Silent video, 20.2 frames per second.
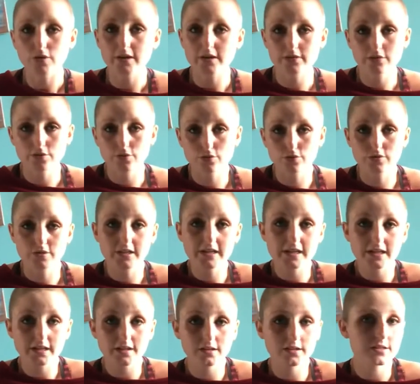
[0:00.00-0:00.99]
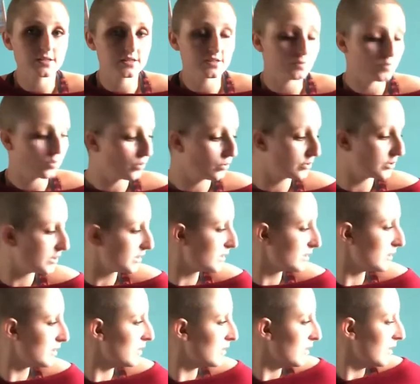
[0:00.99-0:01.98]
Your knee is supported.
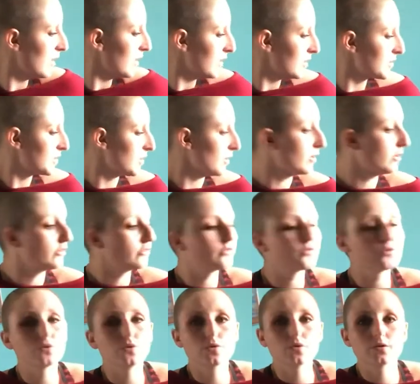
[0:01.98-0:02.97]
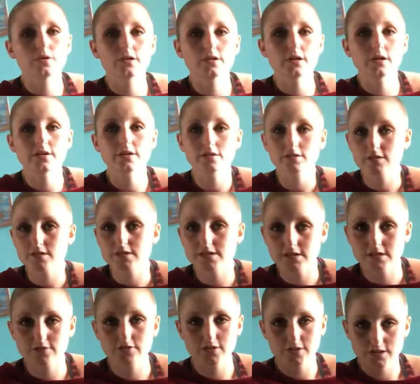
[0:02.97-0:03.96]
So for another seat,
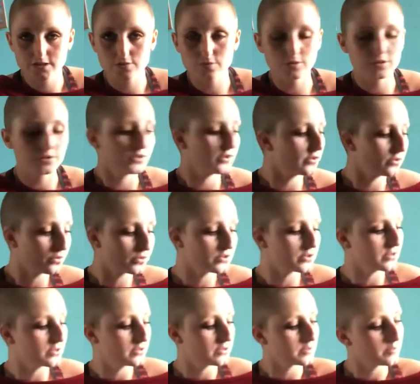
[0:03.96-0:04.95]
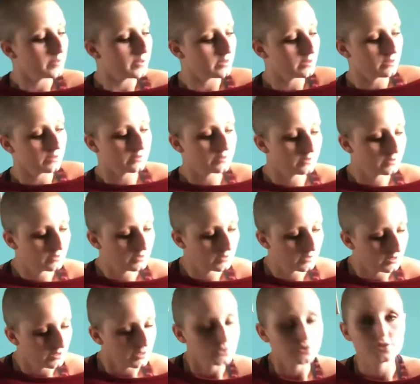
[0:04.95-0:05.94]
for this one, you can also use a pillow
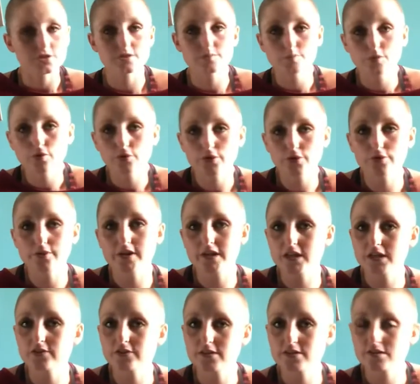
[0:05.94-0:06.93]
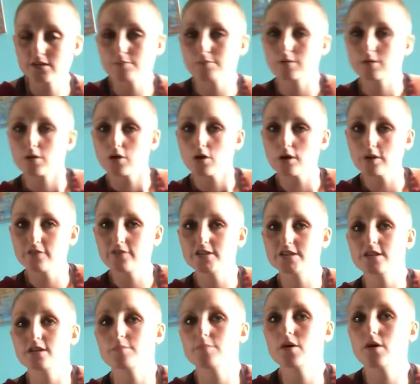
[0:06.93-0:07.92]
to support your knee if it's
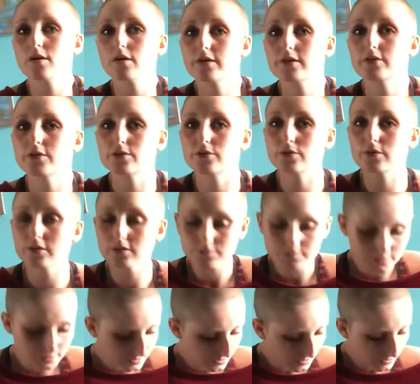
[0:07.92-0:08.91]
up higher than your hips.